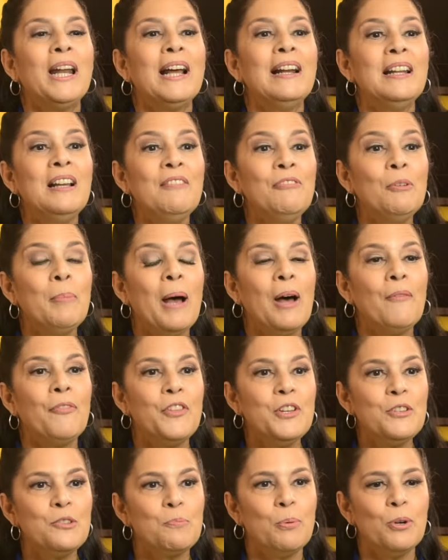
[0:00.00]
I love about
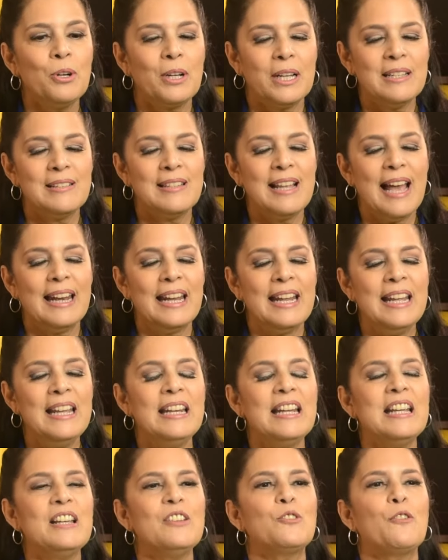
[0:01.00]
this book is that
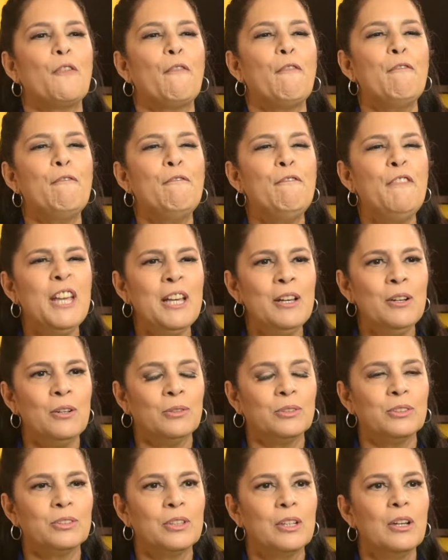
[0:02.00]
it is
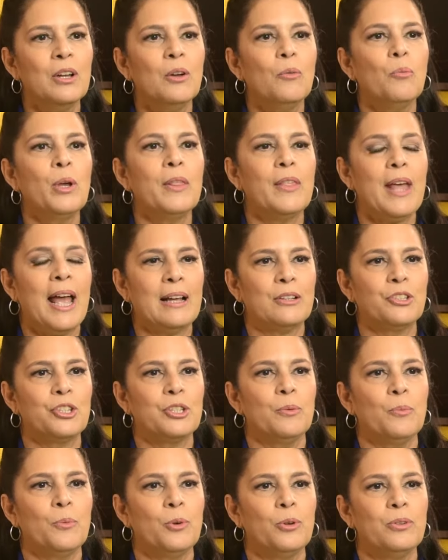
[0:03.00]
filled with
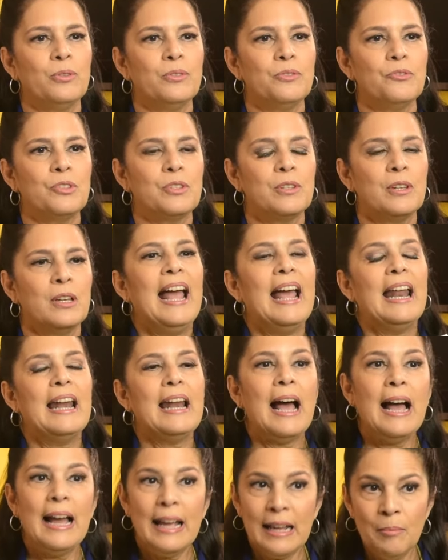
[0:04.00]
action words. And
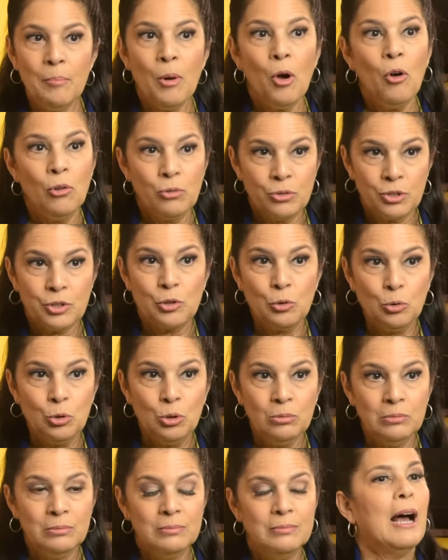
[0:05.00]
I am old
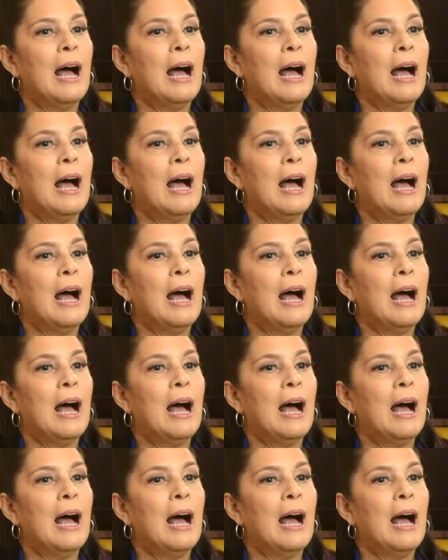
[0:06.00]
school.